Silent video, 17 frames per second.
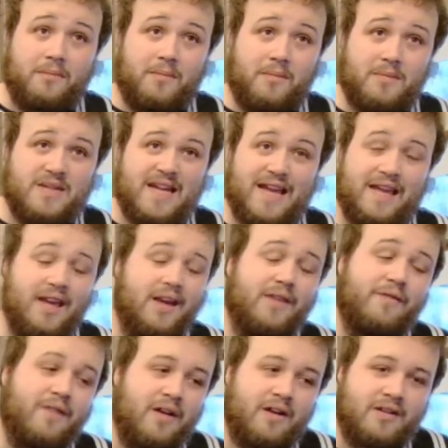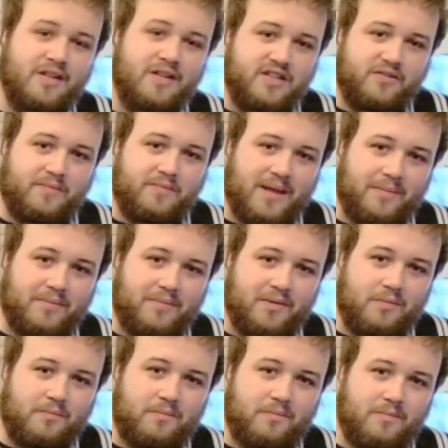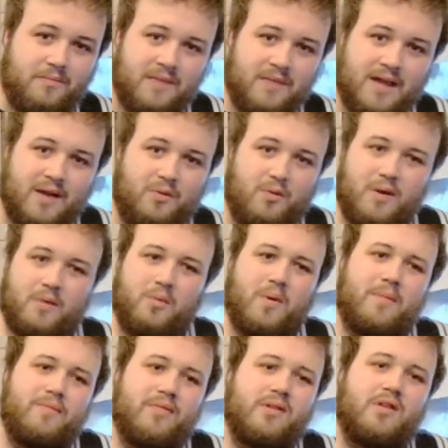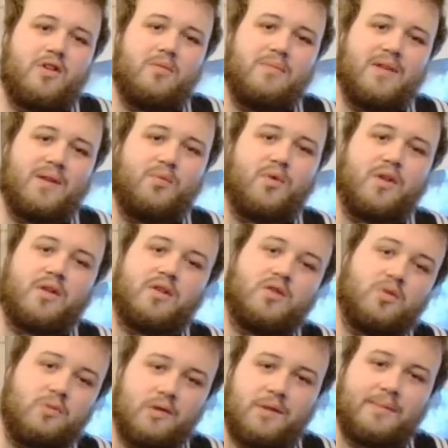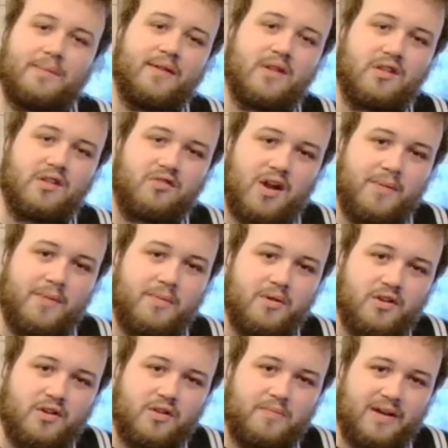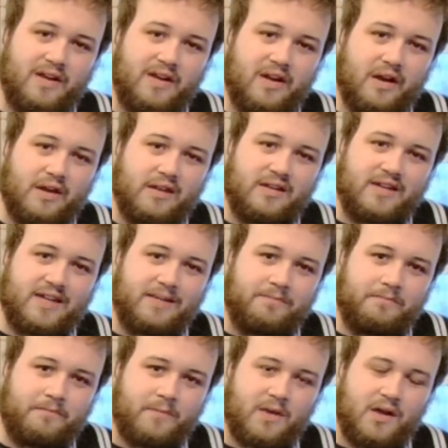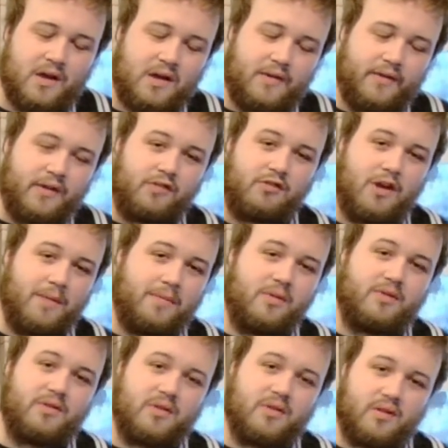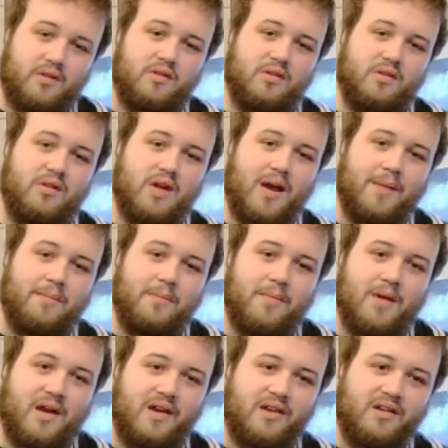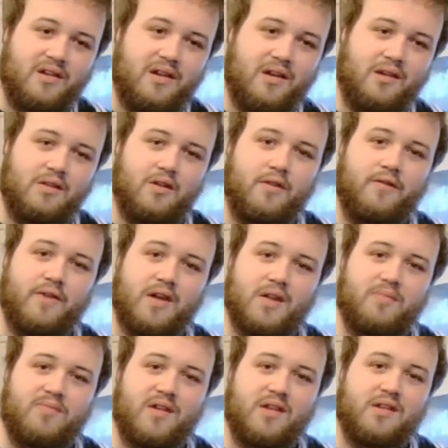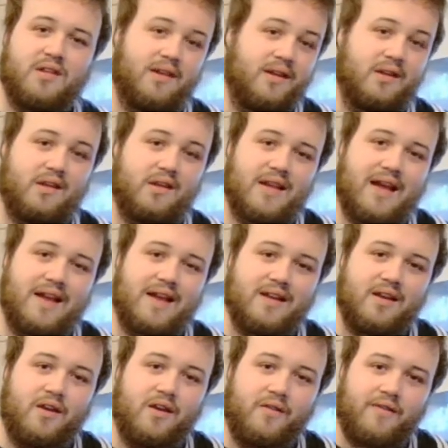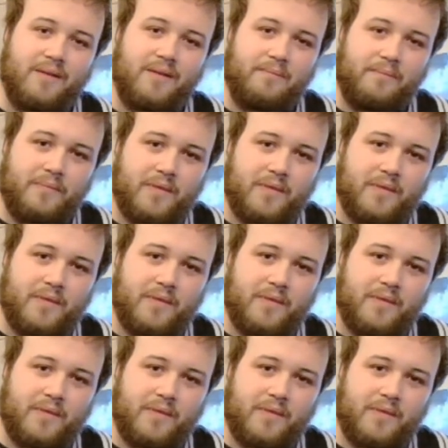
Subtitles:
taking advantage of people. Now, one presumes he wasn't talking about the scribe who'd just been nice to him, the scribe who'd just come and sort of expressed an understanding of him.